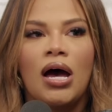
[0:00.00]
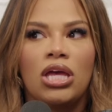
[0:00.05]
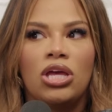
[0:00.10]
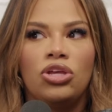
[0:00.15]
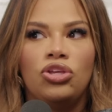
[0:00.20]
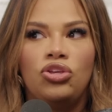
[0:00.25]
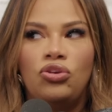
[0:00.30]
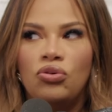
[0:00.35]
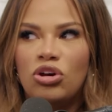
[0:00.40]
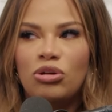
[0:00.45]

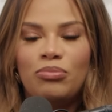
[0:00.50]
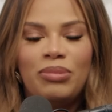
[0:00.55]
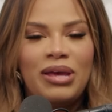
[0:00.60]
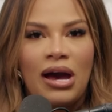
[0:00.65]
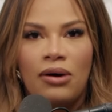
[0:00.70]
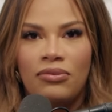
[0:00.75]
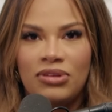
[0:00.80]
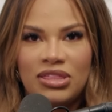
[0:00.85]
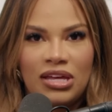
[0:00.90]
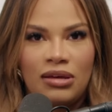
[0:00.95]
You could be
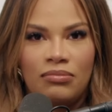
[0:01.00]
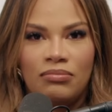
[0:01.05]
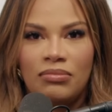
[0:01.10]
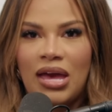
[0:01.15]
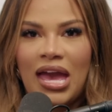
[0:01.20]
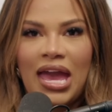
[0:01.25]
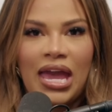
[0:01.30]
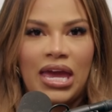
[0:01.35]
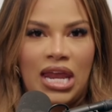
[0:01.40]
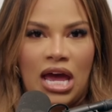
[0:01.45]
out with him,
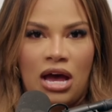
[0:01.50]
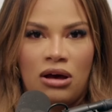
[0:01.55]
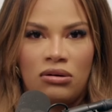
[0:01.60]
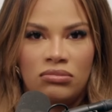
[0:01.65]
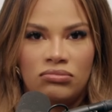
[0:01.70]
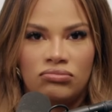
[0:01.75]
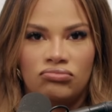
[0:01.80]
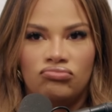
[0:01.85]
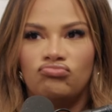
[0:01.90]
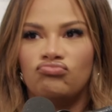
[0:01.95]
hanging
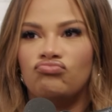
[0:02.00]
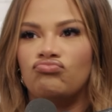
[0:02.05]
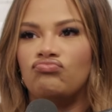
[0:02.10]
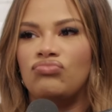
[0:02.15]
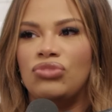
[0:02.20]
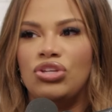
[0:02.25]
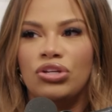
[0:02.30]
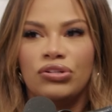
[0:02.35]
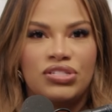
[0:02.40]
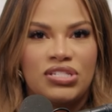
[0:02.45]
out.
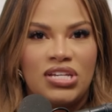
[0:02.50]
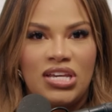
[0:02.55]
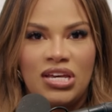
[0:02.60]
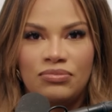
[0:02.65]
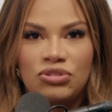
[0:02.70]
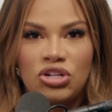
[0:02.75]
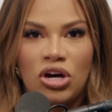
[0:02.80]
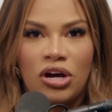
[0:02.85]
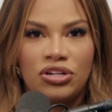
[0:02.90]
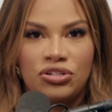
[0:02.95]
You'll see
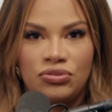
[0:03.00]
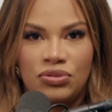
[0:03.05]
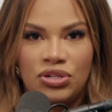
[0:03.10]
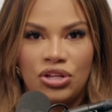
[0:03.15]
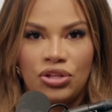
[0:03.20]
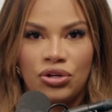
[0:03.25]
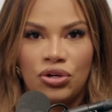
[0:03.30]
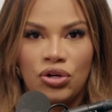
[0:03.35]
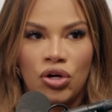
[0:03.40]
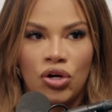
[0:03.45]
him talking to
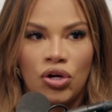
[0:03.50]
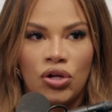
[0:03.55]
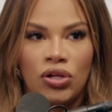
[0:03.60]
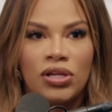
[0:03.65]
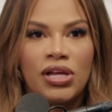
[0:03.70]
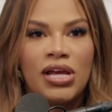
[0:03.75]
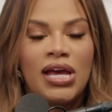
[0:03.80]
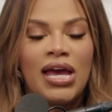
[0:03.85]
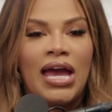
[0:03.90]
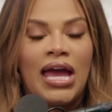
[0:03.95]
another girl.
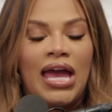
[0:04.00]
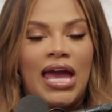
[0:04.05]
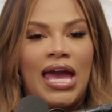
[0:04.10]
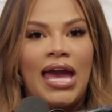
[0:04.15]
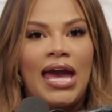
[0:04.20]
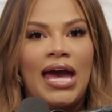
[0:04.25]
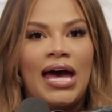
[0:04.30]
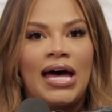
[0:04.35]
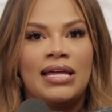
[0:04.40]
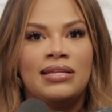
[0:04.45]

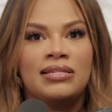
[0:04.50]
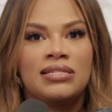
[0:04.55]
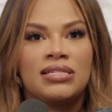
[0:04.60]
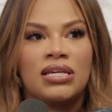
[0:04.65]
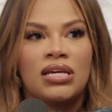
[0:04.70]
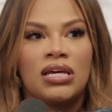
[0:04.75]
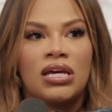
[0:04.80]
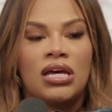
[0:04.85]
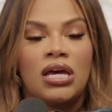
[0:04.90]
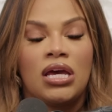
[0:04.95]
And
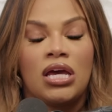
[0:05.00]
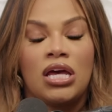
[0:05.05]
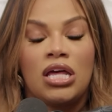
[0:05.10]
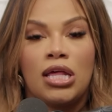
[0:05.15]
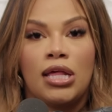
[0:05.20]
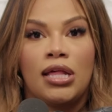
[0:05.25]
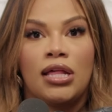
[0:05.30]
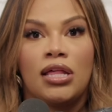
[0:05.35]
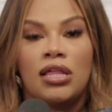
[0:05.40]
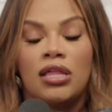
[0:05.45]

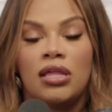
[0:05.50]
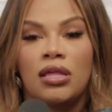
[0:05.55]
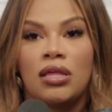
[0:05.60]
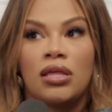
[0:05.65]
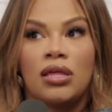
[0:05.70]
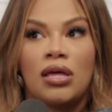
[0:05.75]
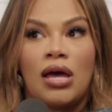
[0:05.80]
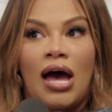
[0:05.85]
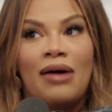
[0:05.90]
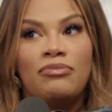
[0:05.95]

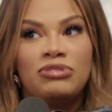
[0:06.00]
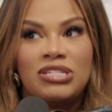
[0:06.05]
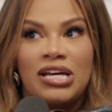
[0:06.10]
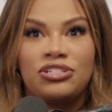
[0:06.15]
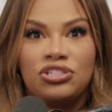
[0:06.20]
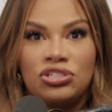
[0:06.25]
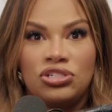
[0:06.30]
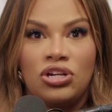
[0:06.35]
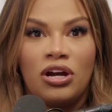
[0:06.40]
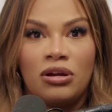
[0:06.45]
I was
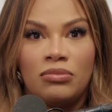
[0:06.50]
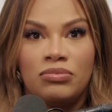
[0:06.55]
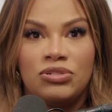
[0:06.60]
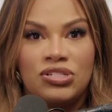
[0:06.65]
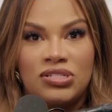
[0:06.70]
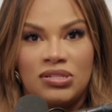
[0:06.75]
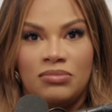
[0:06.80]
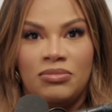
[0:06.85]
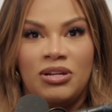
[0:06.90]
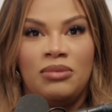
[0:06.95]
actually talking
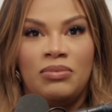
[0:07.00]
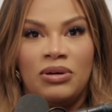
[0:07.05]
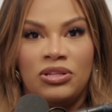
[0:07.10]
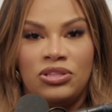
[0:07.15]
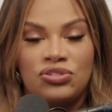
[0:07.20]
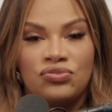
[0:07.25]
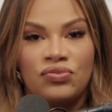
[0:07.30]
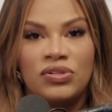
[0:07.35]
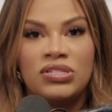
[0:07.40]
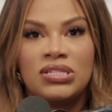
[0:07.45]
to somebody about
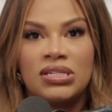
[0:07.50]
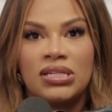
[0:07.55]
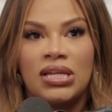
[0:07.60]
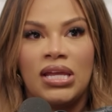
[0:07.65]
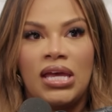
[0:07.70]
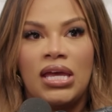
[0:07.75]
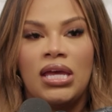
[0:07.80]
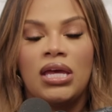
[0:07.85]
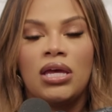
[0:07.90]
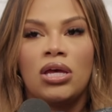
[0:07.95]
this
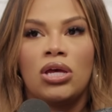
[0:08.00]
recently.